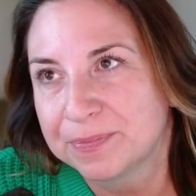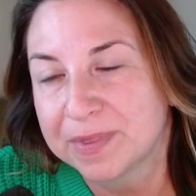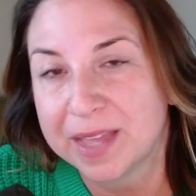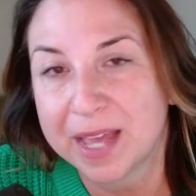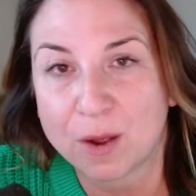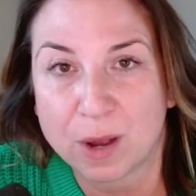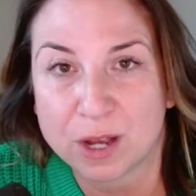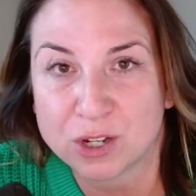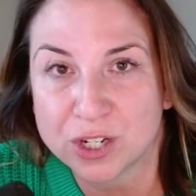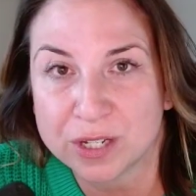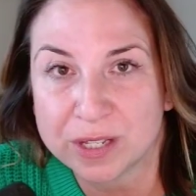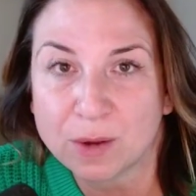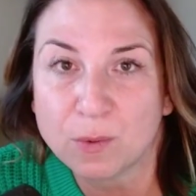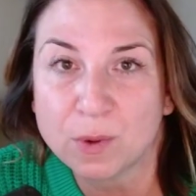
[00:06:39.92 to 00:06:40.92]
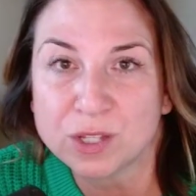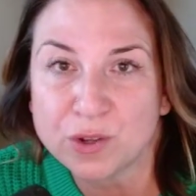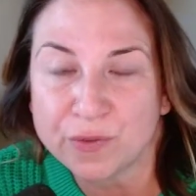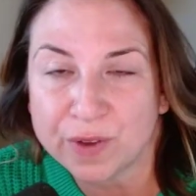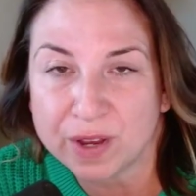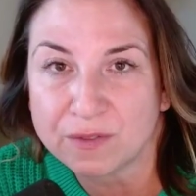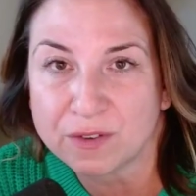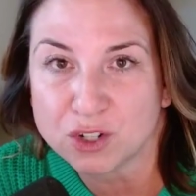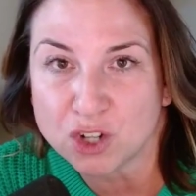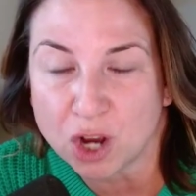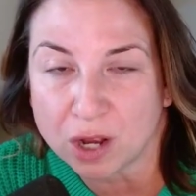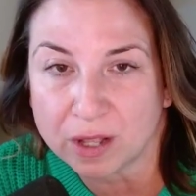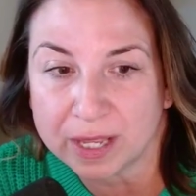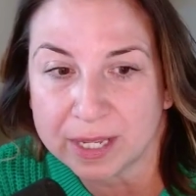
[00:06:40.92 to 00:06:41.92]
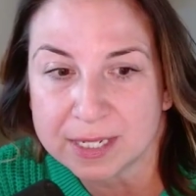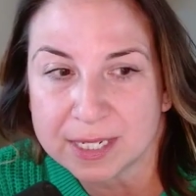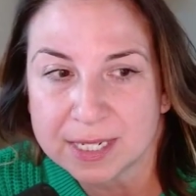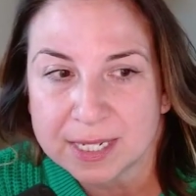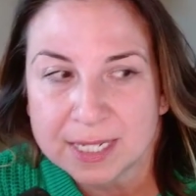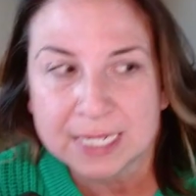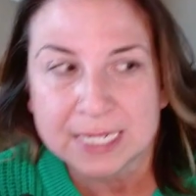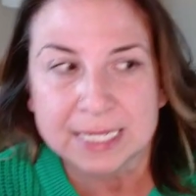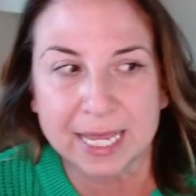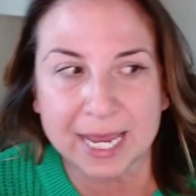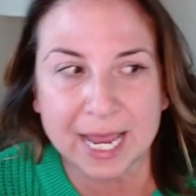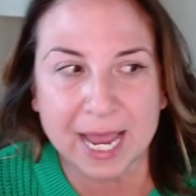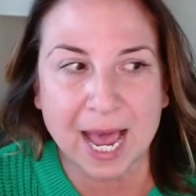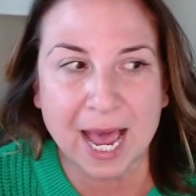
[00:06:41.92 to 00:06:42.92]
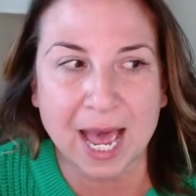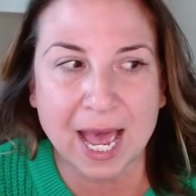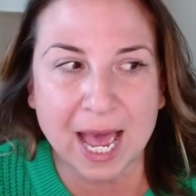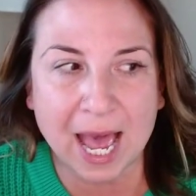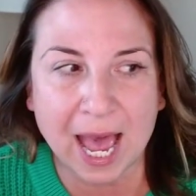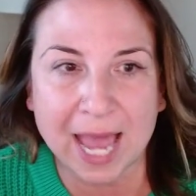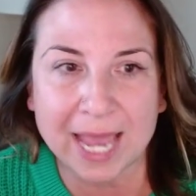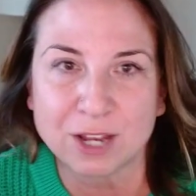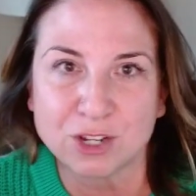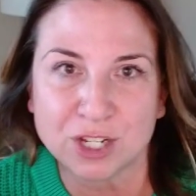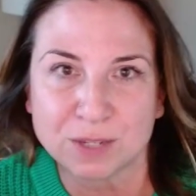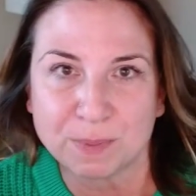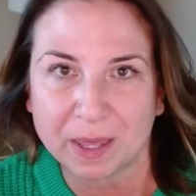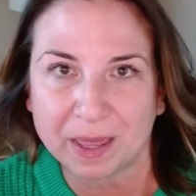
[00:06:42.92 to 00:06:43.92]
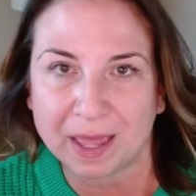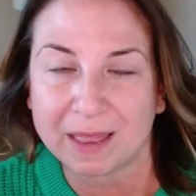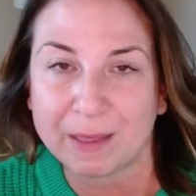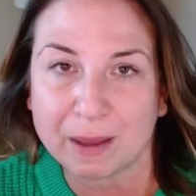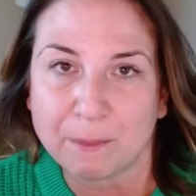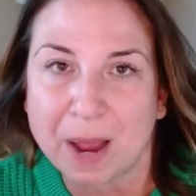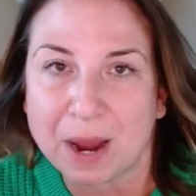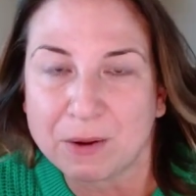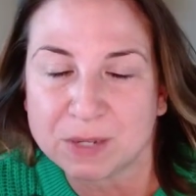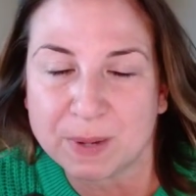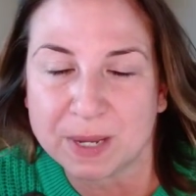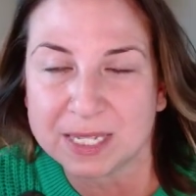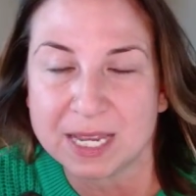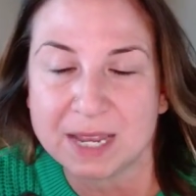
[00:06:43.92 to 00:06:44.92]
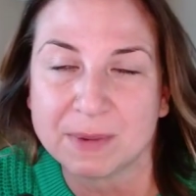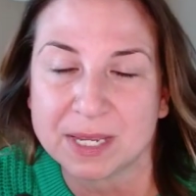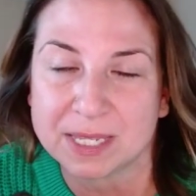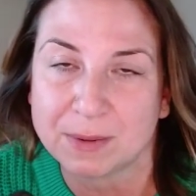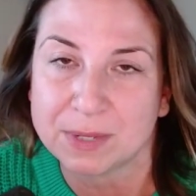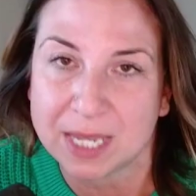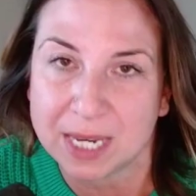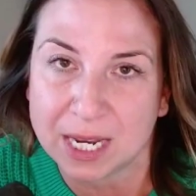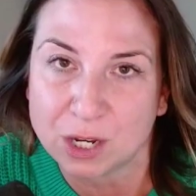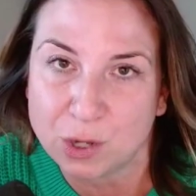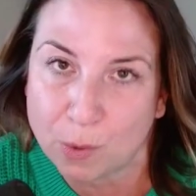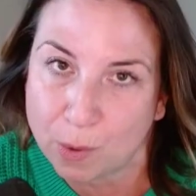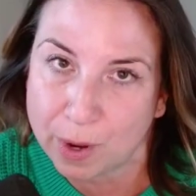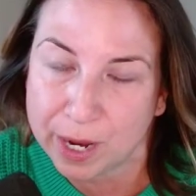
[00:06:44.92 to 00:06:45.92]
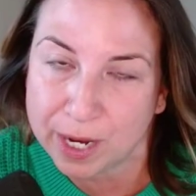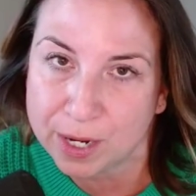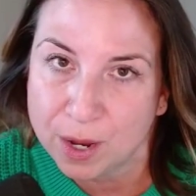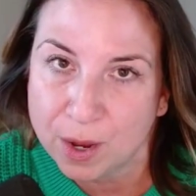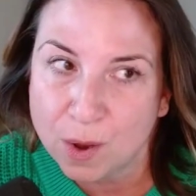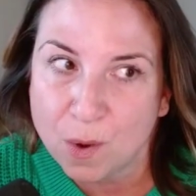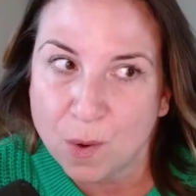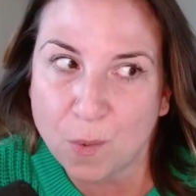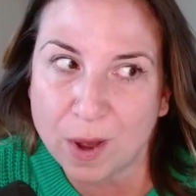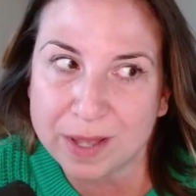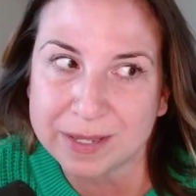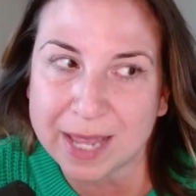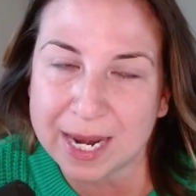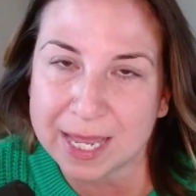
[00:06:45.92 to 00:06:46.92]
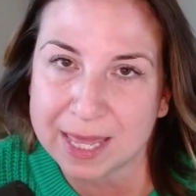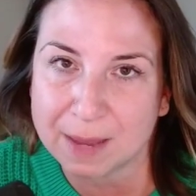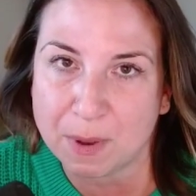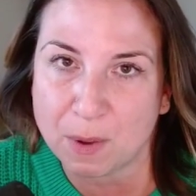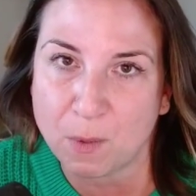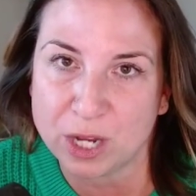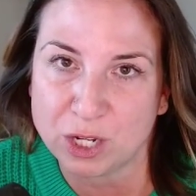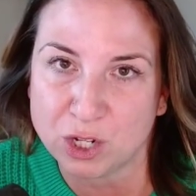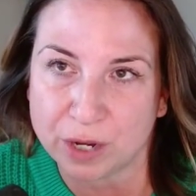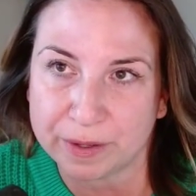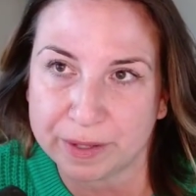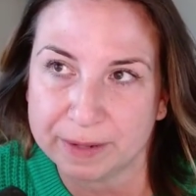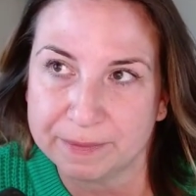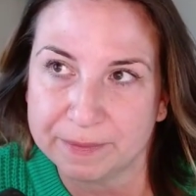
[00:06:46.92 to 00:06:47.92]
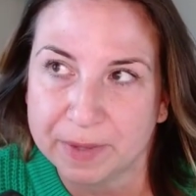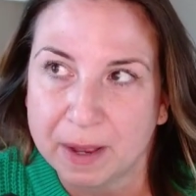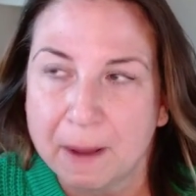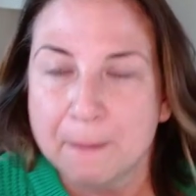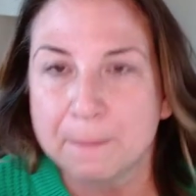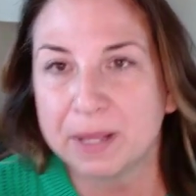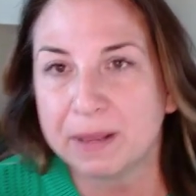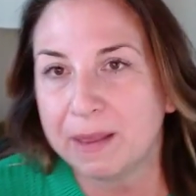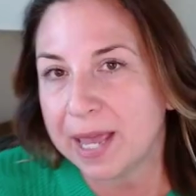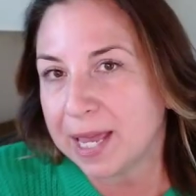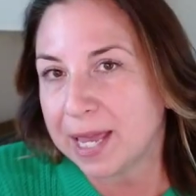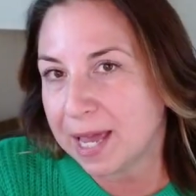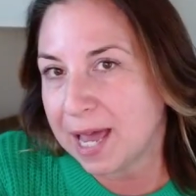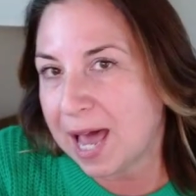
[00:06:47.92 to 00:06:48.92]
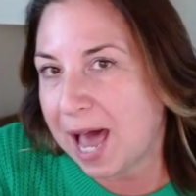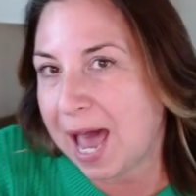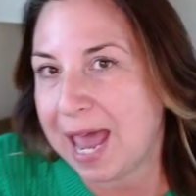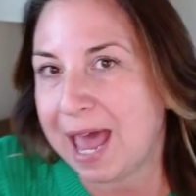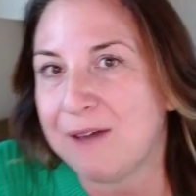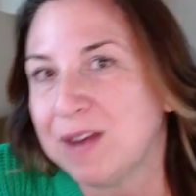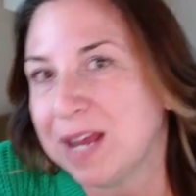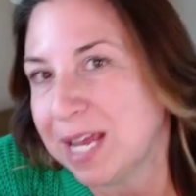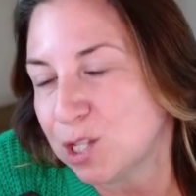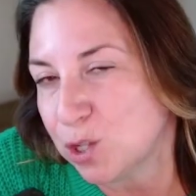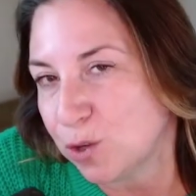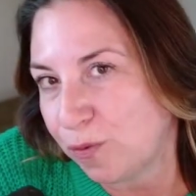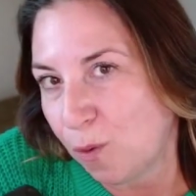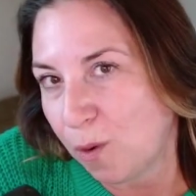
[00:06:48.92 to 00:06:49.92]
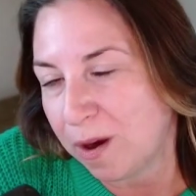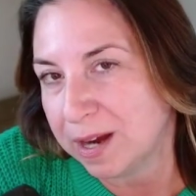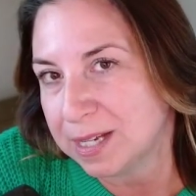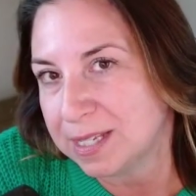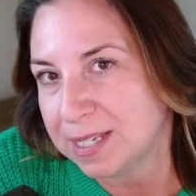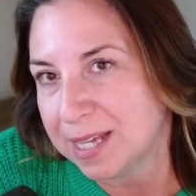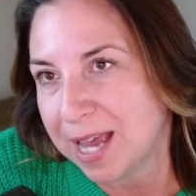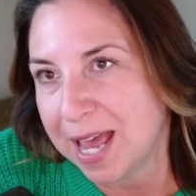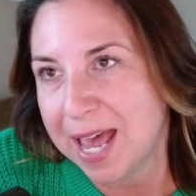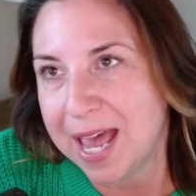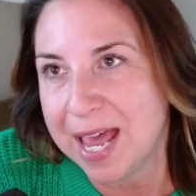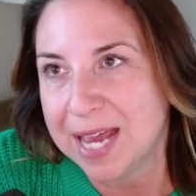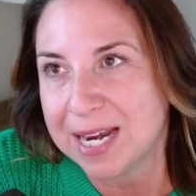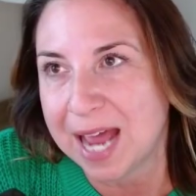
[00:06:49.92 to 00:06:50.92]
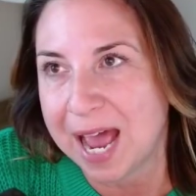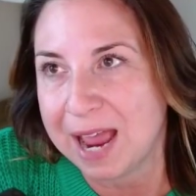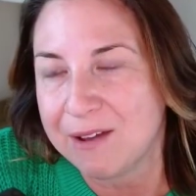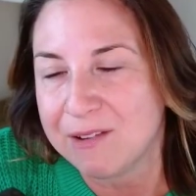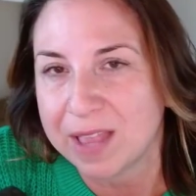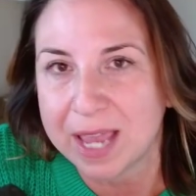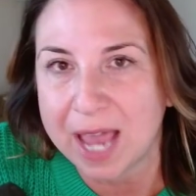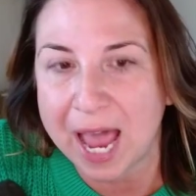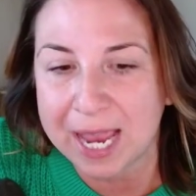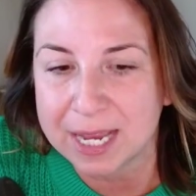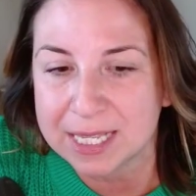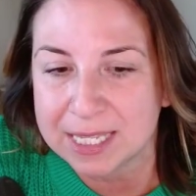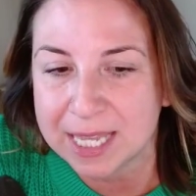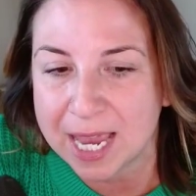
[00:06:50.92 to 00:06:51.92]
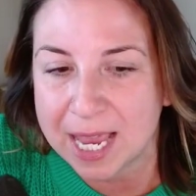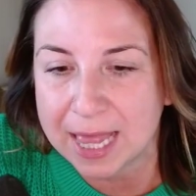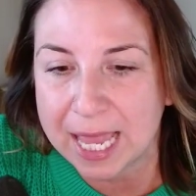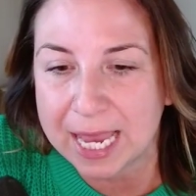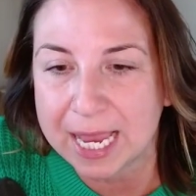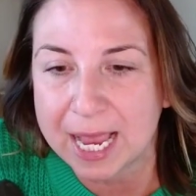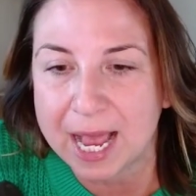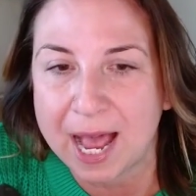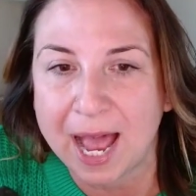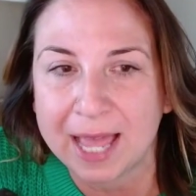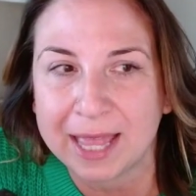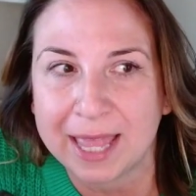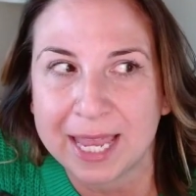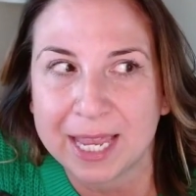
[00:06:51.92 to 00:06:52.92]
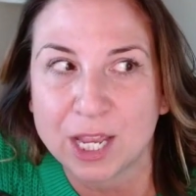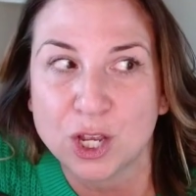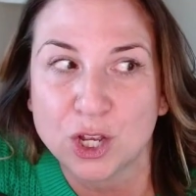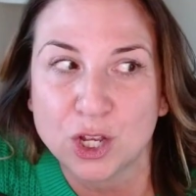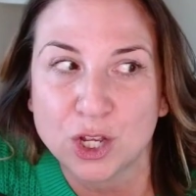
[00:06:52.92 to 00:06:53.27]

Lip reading: that question, like what's your favorite chocolate? Like I could just be like my response to him, because I was getting annoyed, was anything but white chocolate. But like I have an answer for it. And I could say like I like